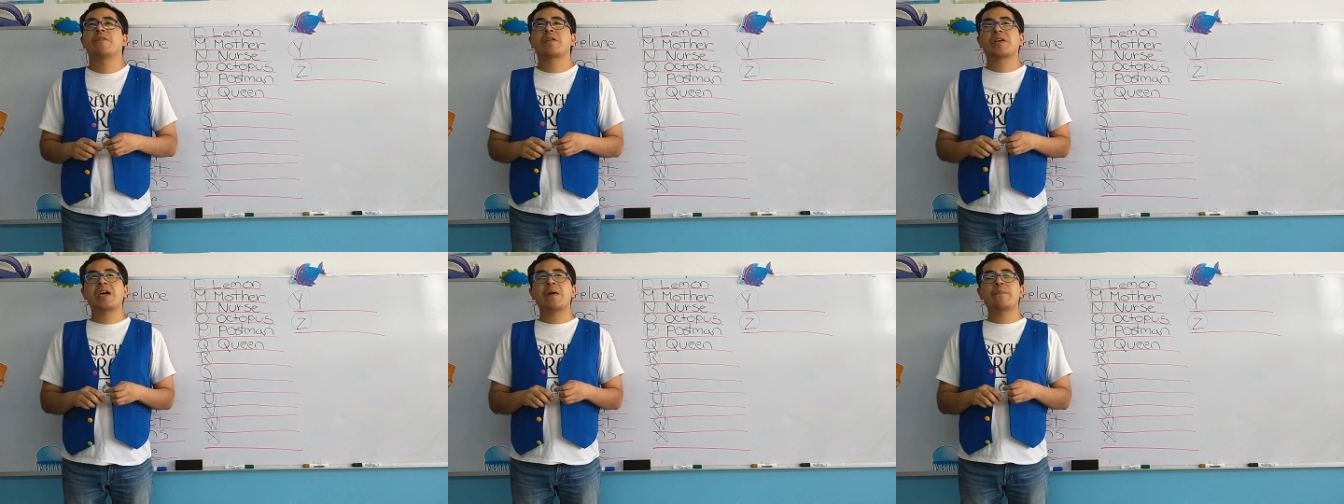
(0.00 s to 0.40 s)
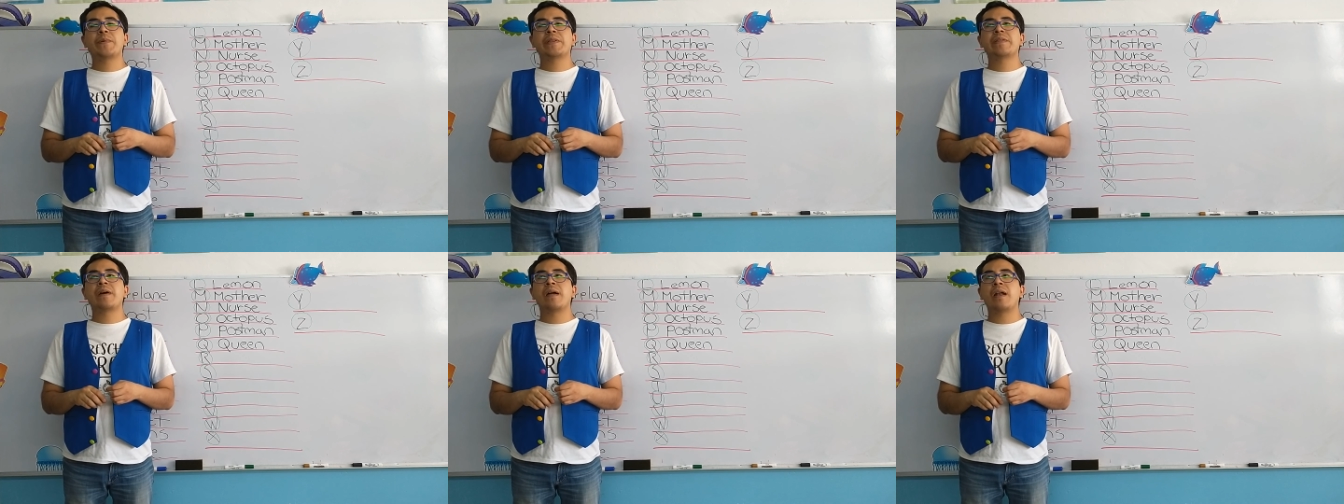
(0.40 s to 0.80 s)
For
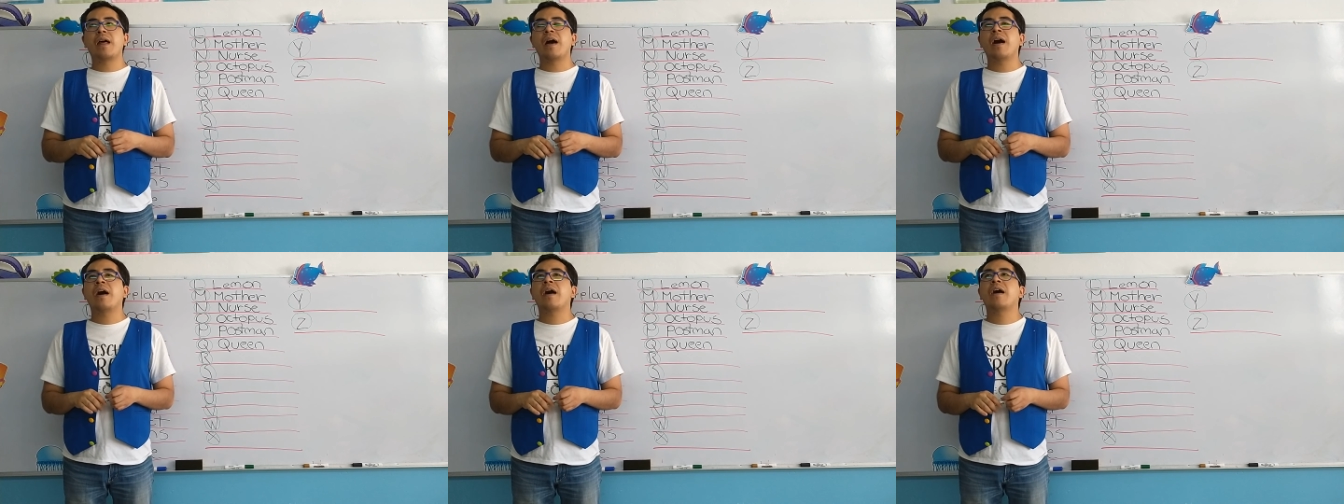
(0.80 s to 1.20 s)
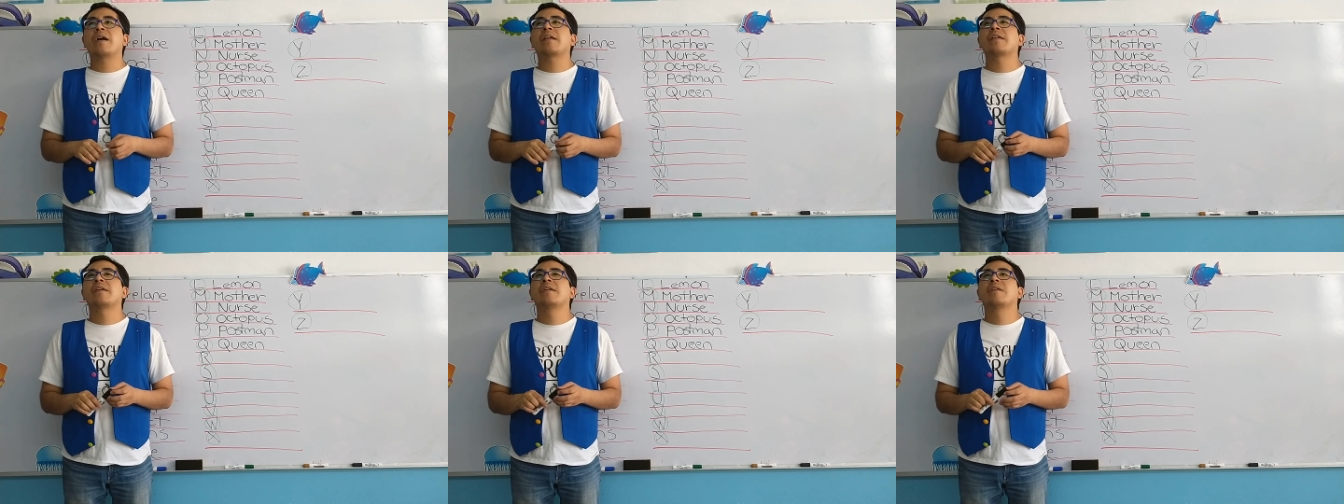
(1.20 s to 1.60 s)
capital
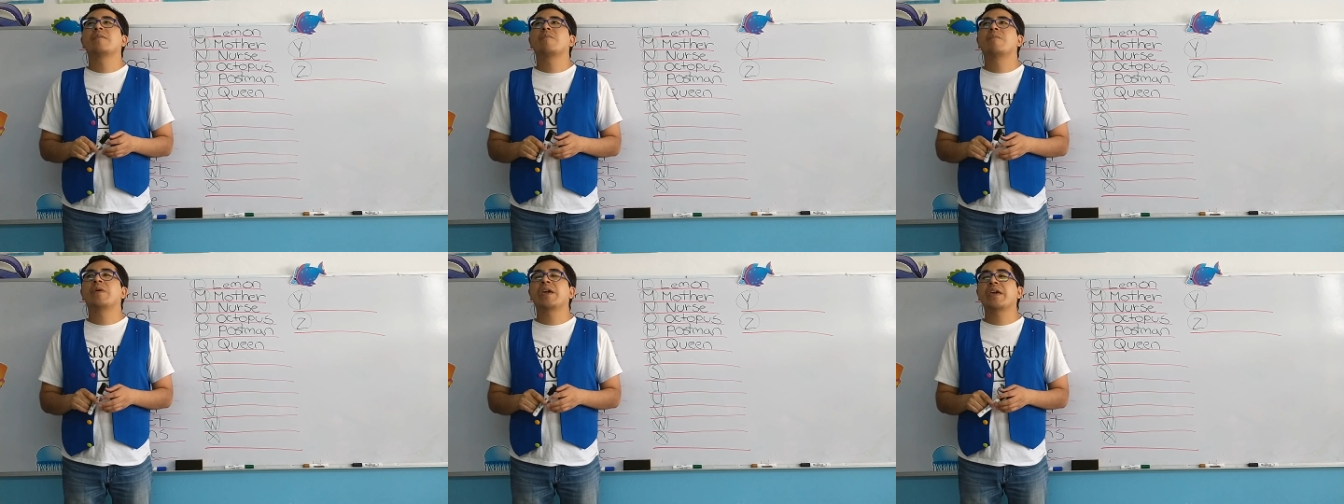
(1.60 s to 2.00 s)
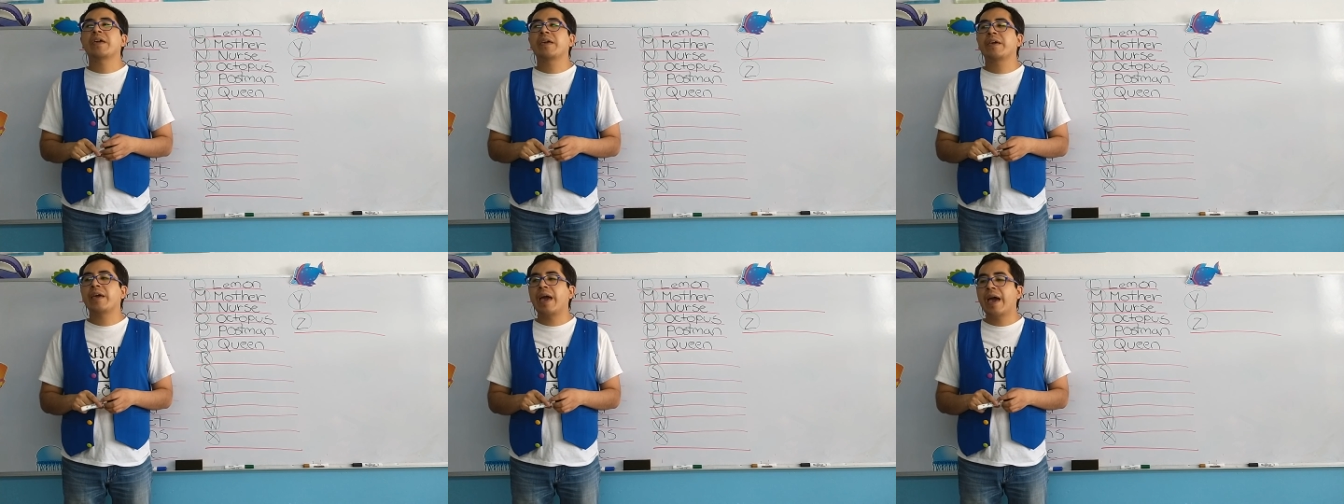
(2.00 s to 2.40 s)
R,
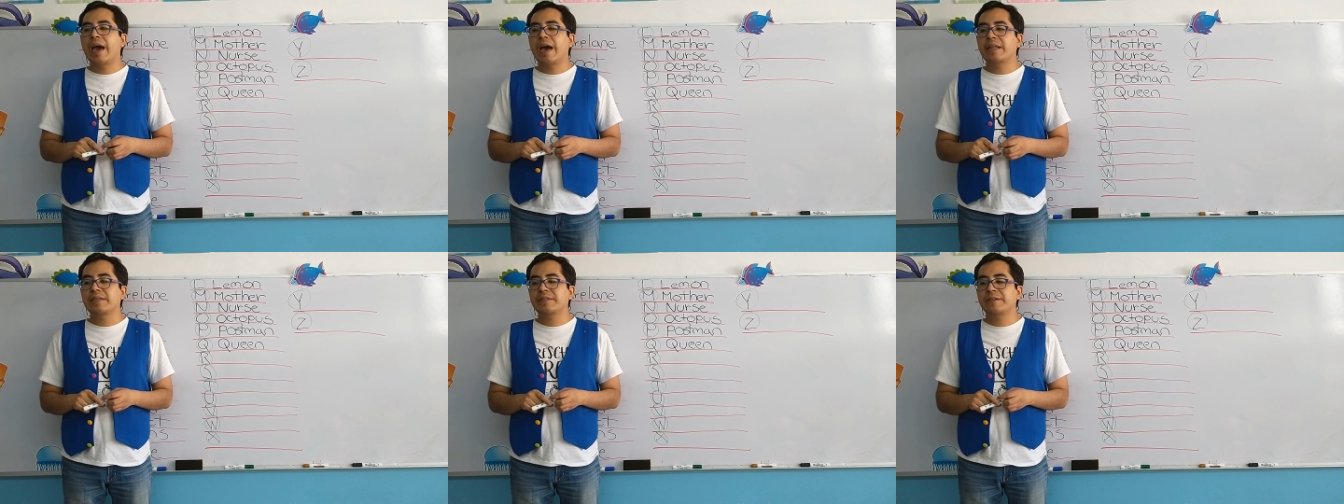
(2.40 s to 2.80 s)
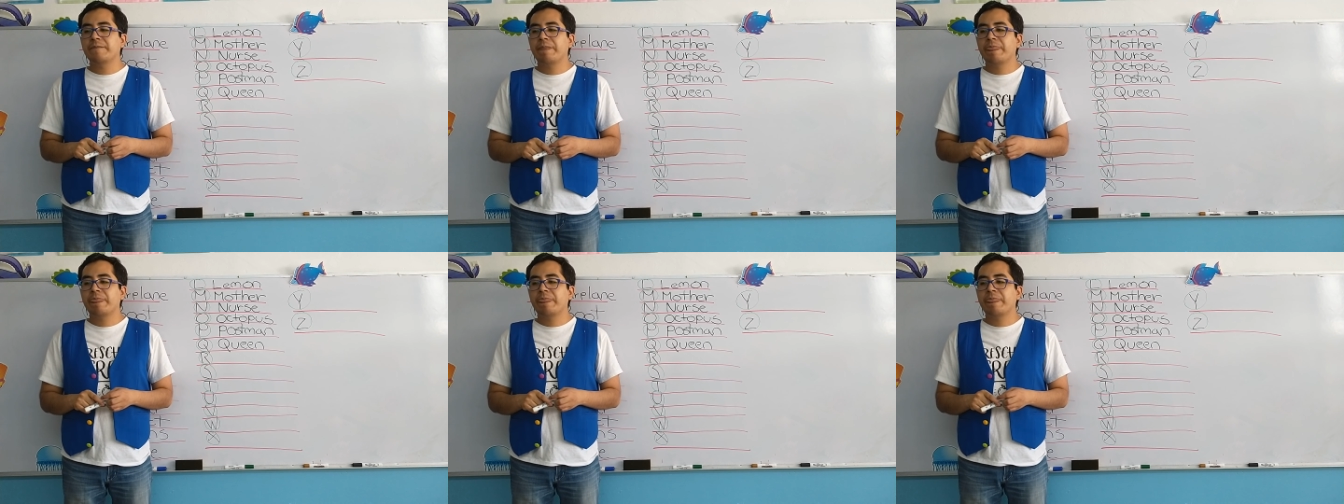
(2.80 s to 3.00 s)
we had